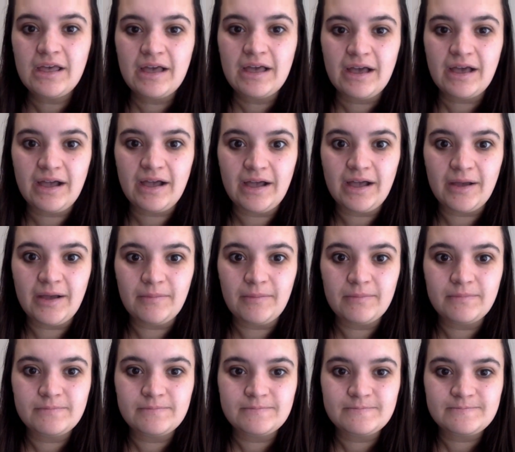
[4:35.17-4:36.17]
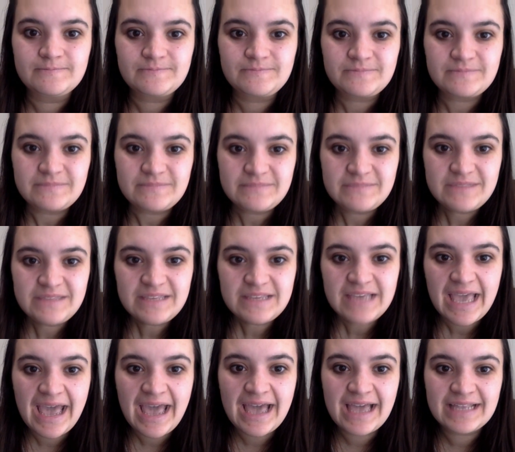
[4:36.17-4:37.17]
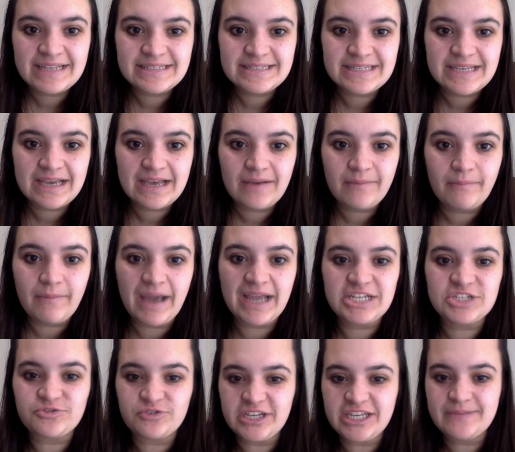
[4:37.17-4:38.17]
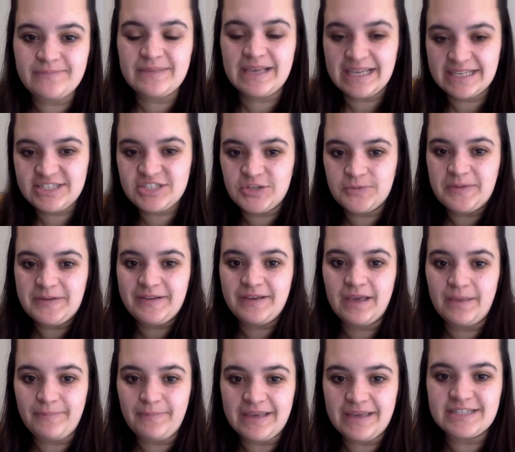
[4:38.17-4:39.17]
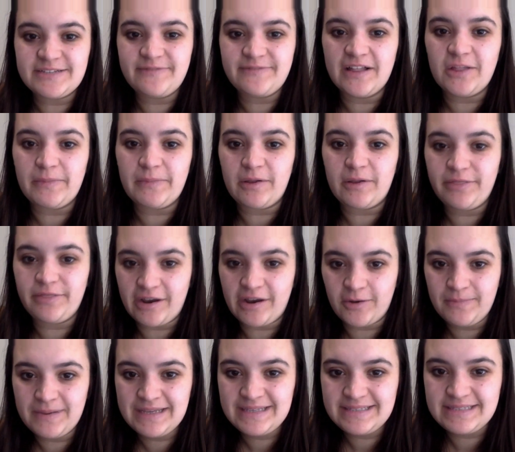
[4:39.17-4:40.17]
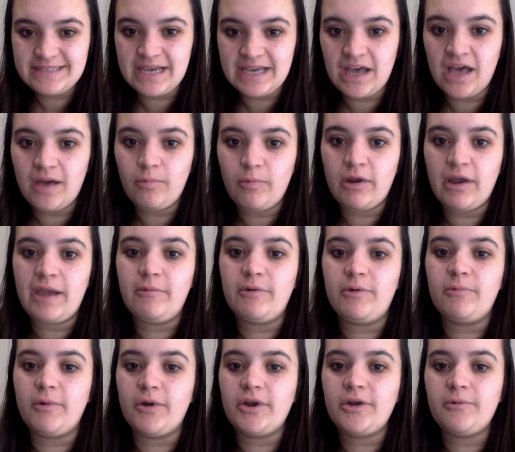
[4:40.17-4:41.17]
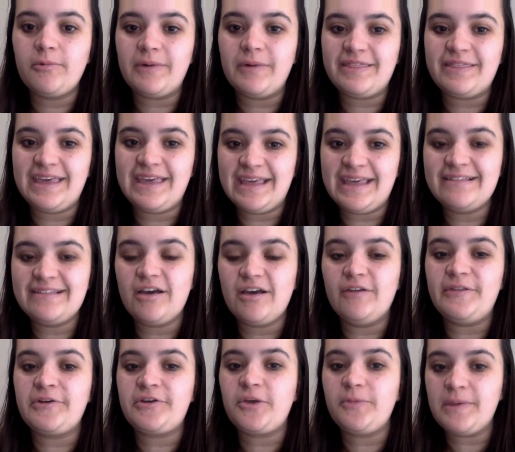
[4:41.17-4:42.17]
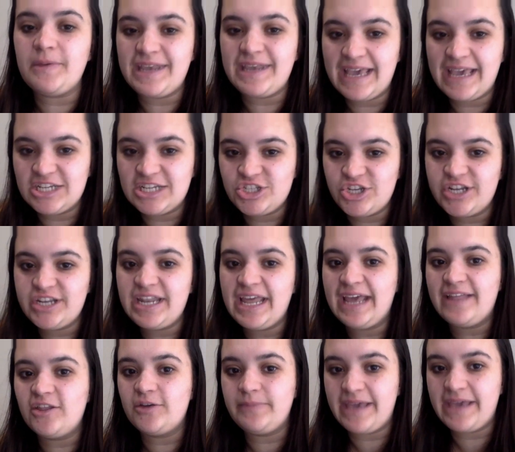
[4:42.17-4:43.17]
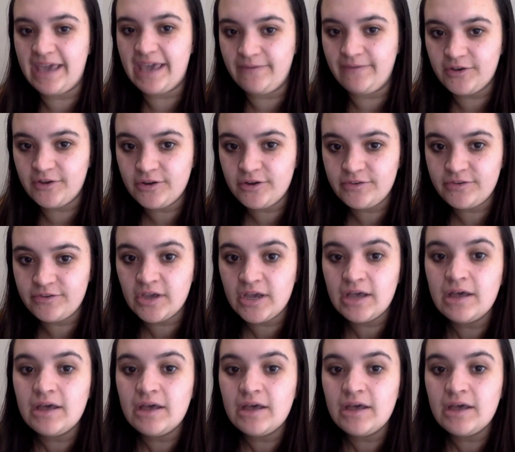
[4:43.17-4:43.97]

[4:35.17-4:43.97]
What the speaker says: And my dream is to be a developmental therapist, where I would work with kids on their communication and their behaviors.